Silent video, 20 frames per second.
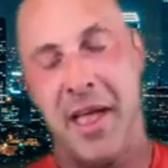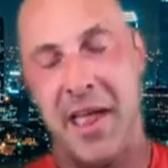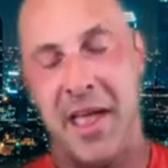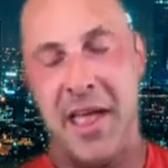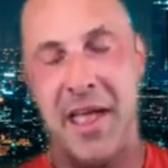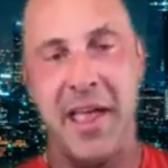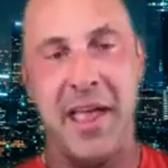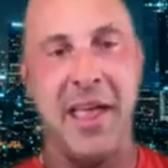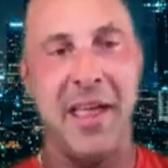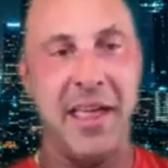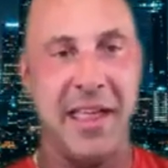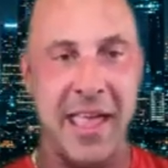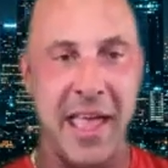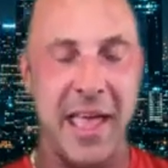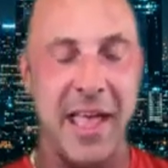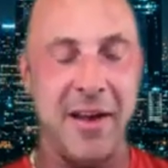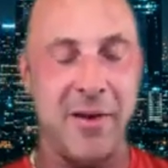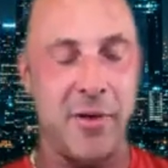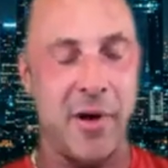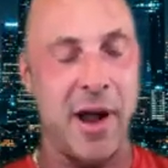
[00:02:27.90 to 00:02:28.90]
and, and, and
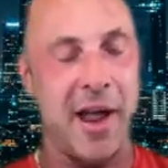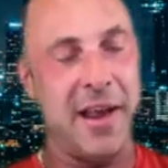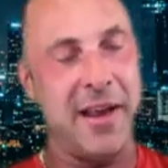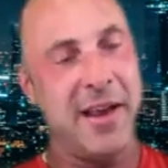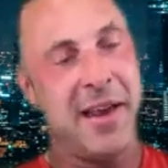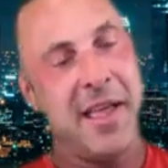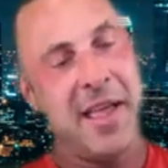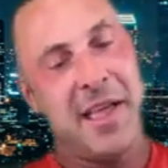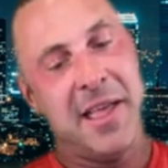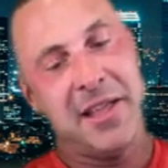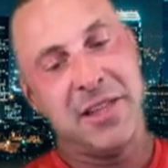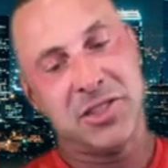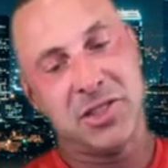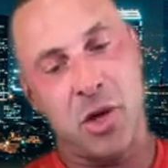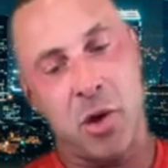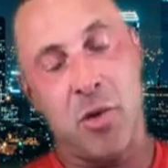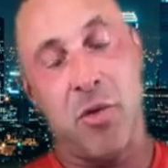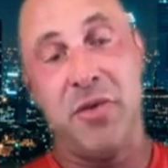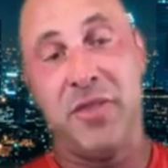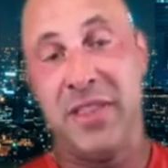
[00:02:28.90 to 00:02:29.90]
get, right?
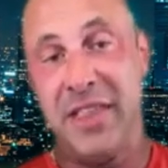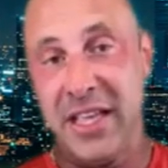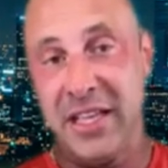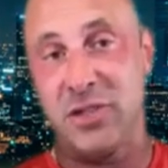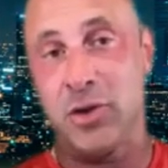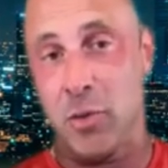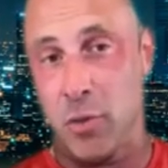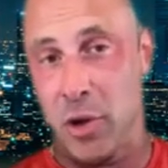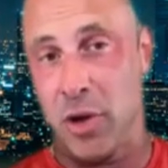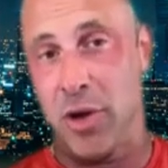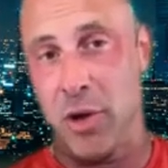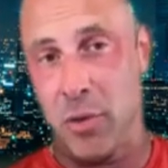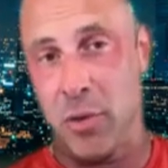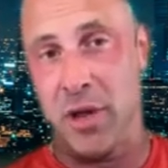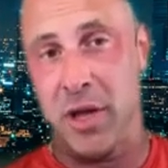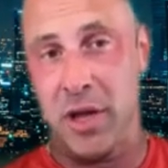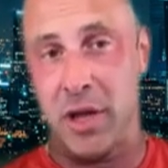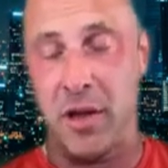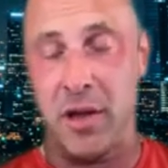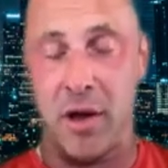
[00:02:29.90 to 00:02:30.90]
So these are really,
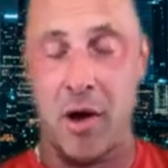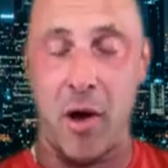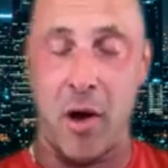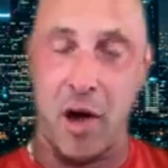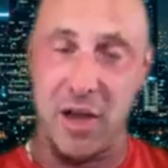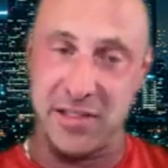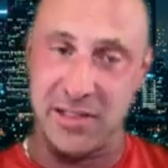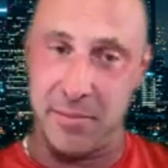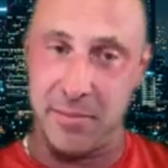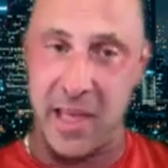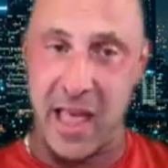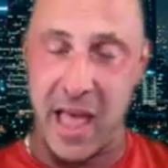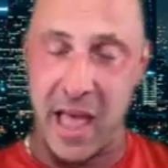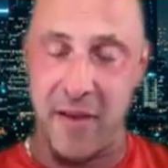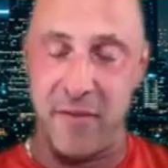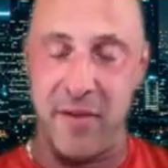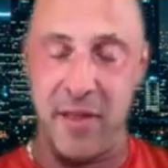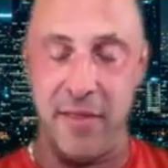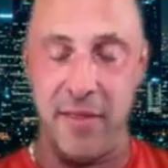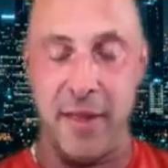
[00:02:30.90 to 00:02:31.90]
really awesome to
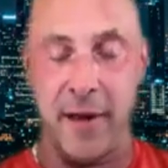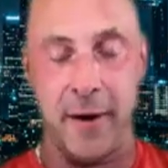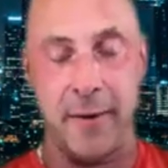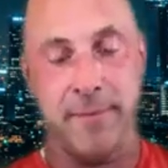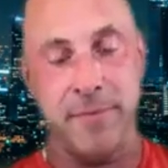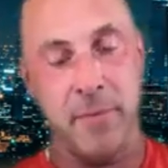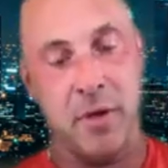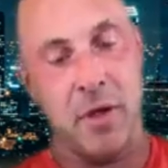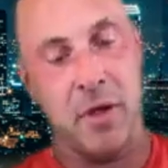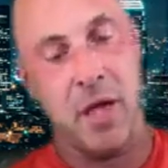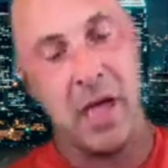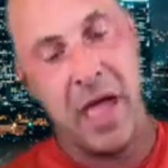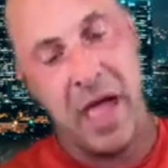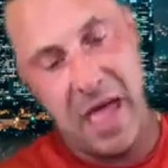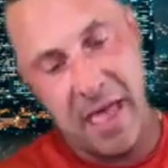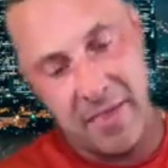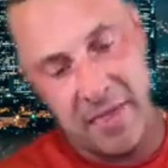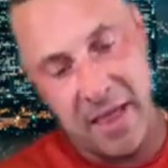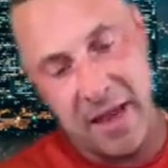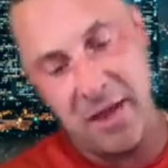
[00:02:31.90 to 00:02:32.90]
have in there.
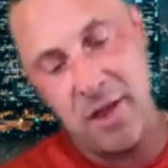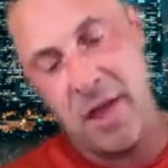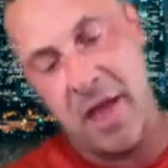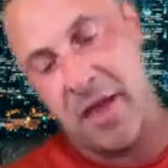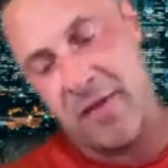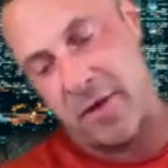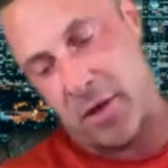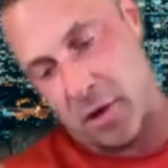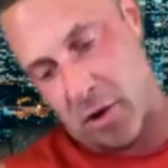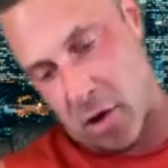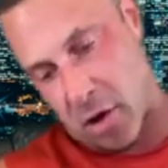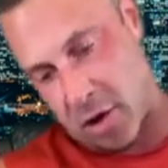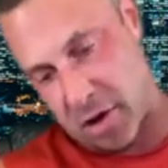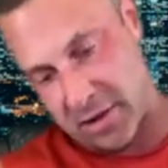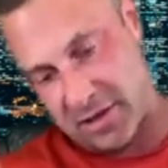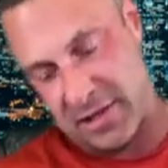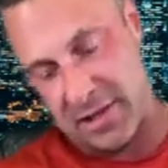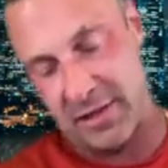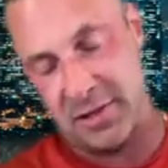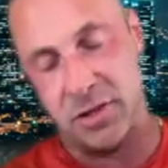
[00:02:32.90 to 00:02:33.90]
And then you have
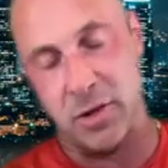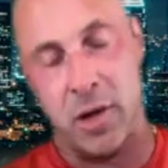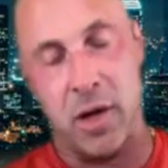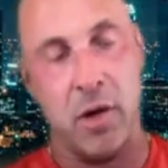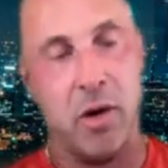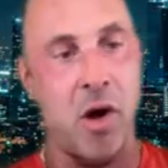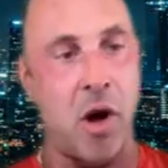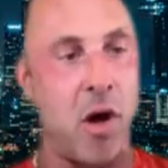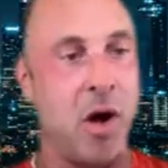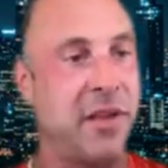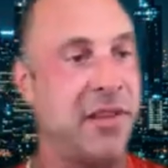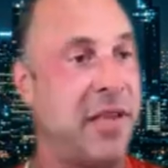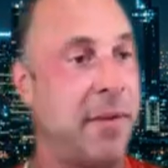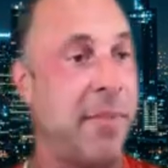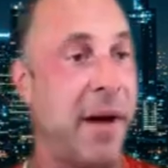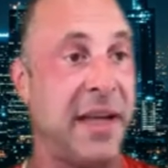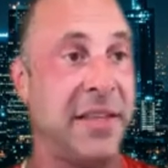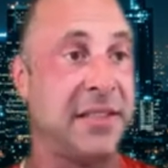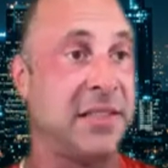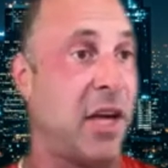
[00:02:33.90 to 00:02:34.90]
L-carnitine. So
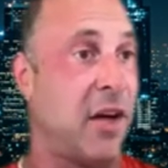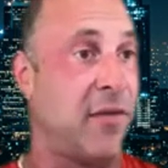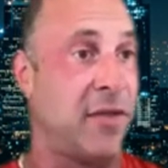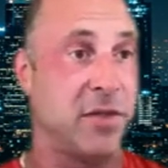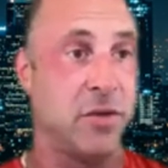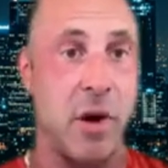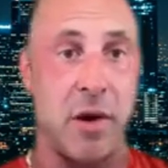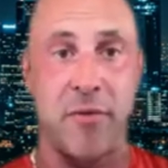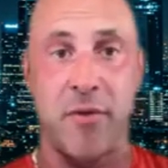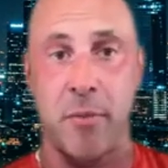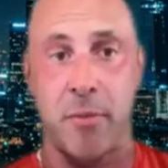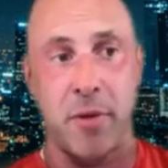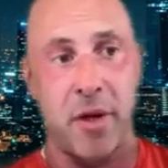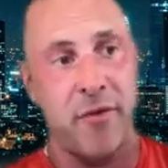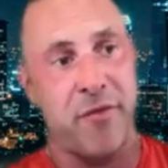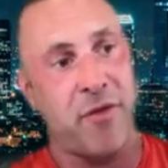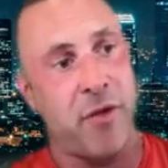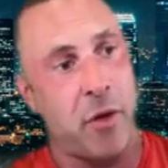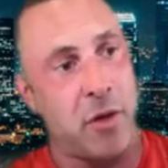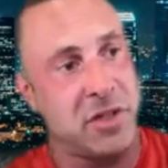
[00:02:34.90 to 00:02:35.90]
L-carnitine by itself is great for
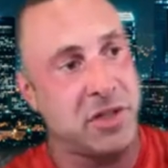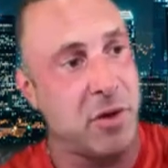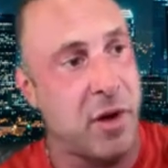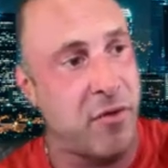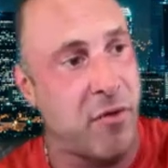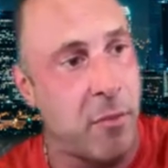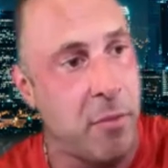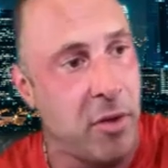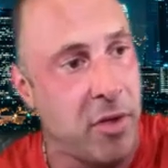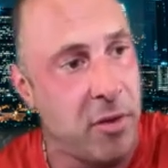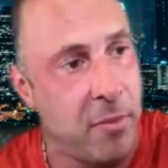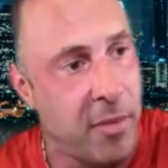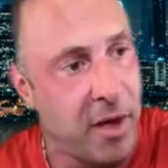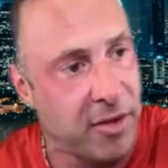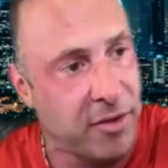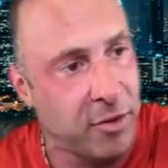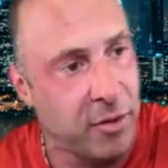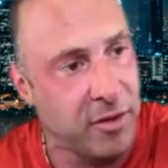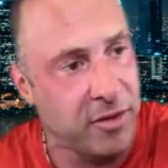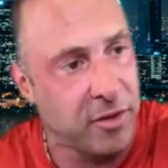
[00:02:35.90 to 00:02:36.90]
blood flow, it's great for building
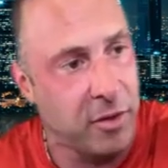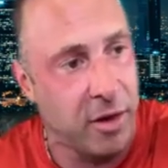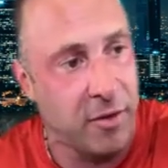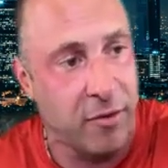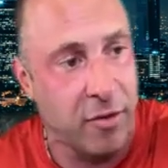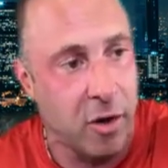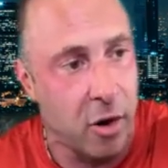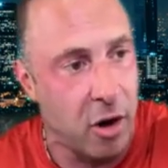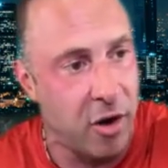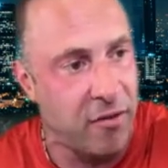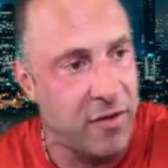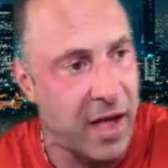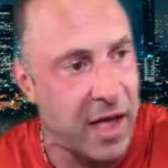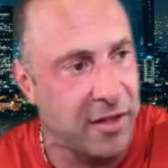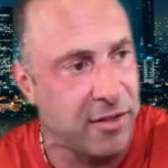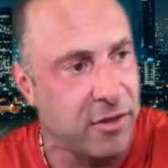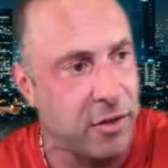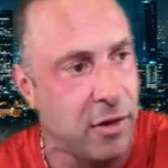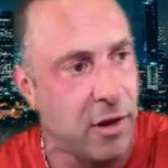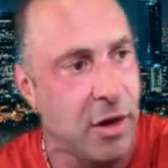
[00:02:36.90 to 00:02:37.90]
muscle, it's great for
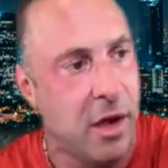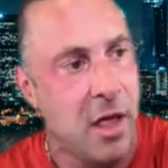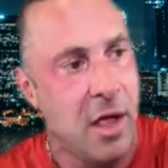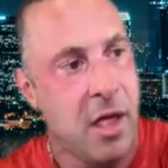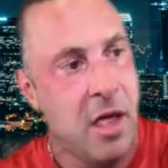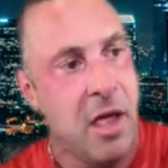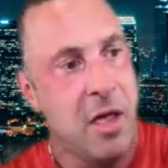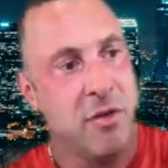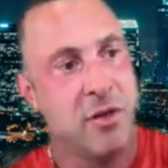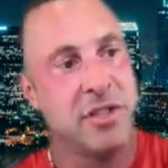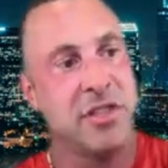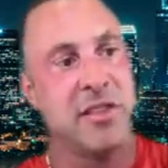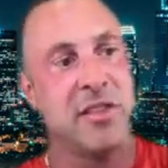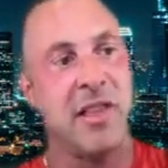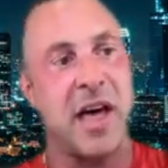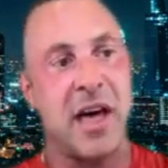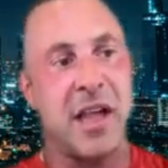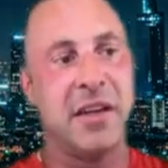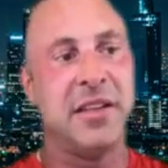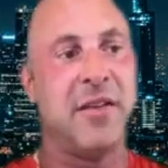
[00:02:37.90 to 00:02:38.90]
cardiovascular. There's a
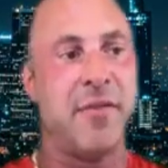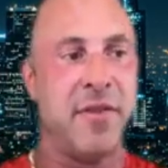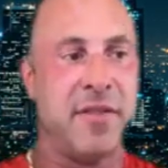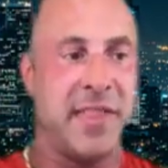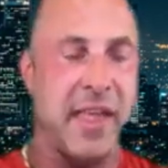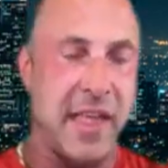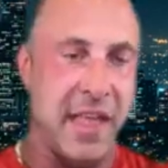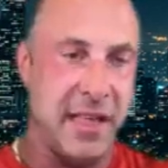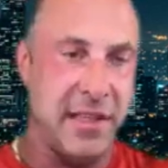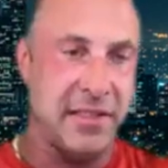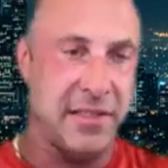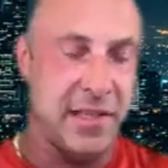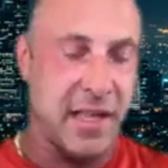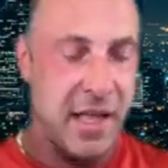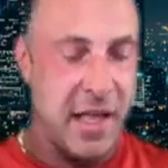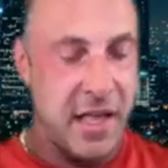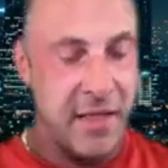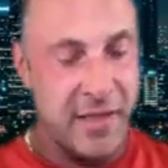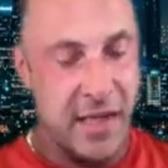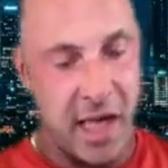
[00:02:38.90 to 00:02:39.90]
lot of different things
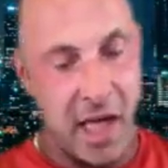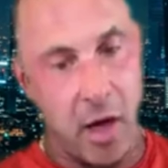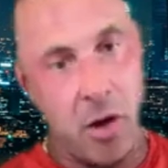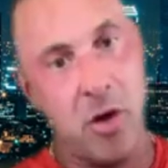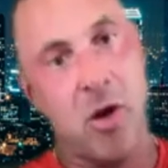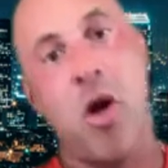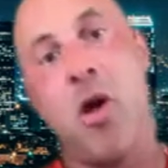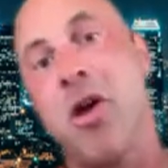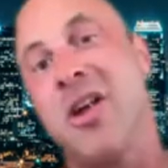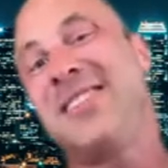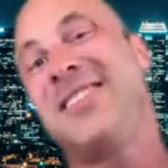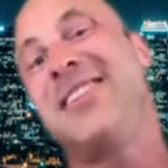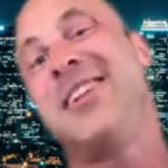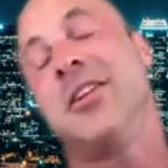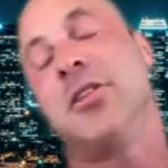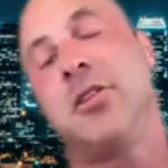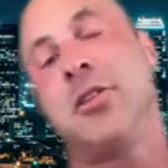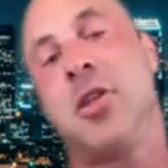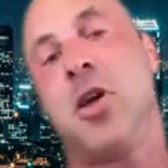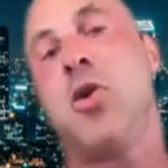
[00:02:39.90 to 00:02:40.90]
that
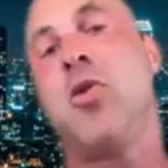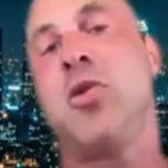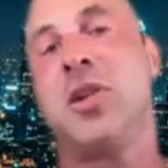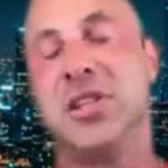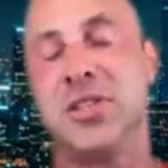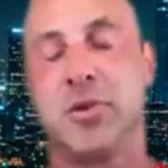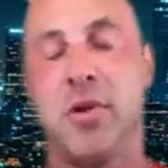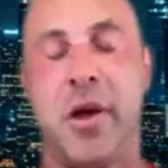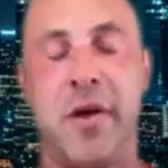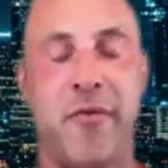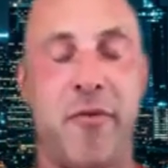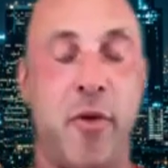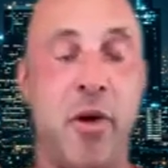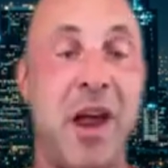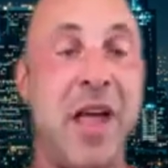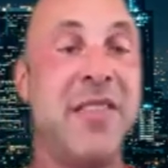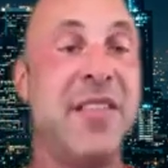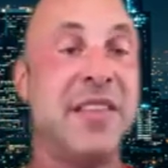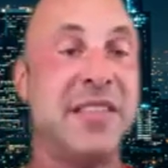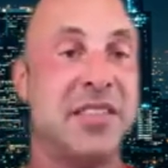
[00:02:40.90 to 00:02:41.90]
L-carnitine alone is great
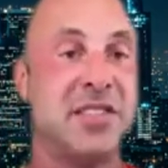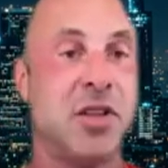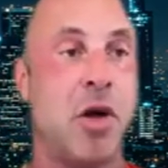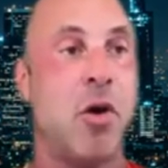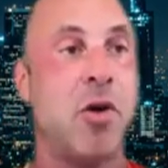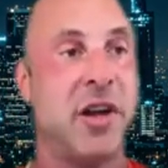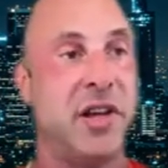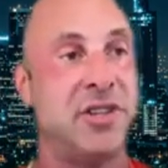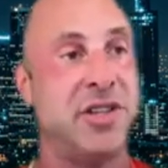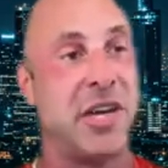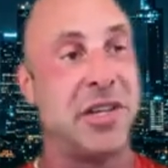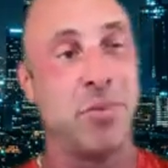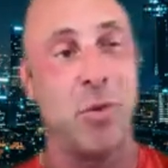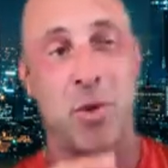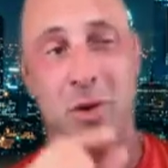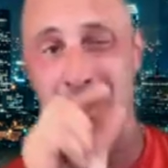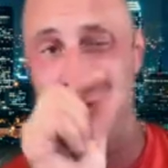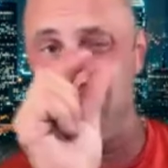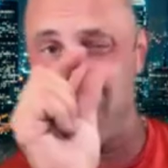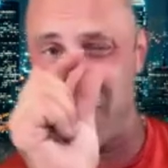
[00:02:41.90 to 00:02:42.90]
for. And this is all an
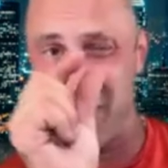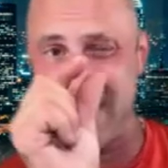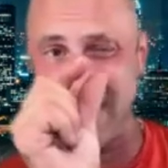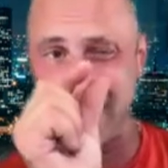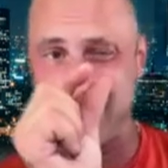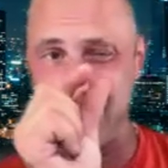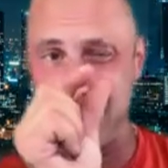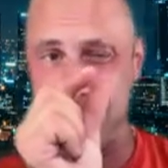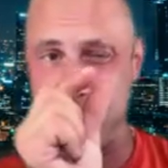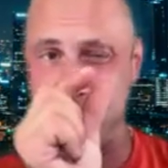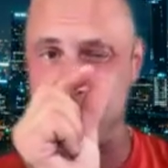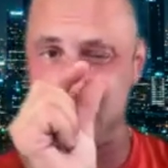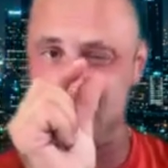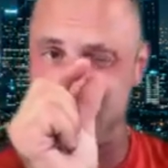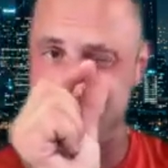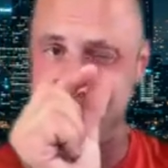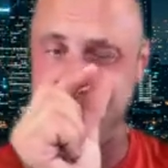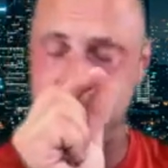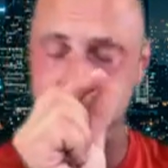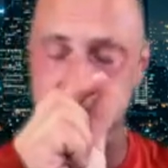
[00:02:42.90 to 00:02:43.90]
injectable, little insulin needle. So
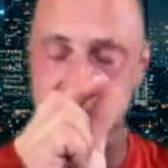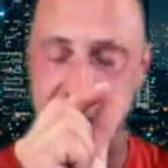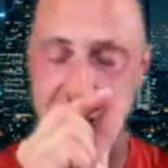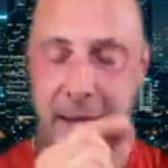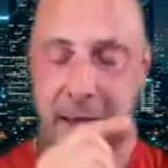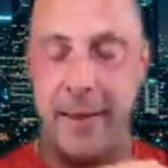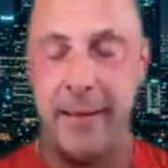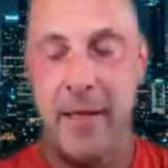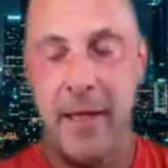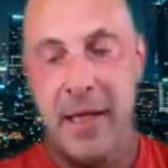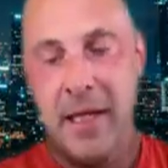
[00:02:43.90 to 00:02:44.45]
it's this big.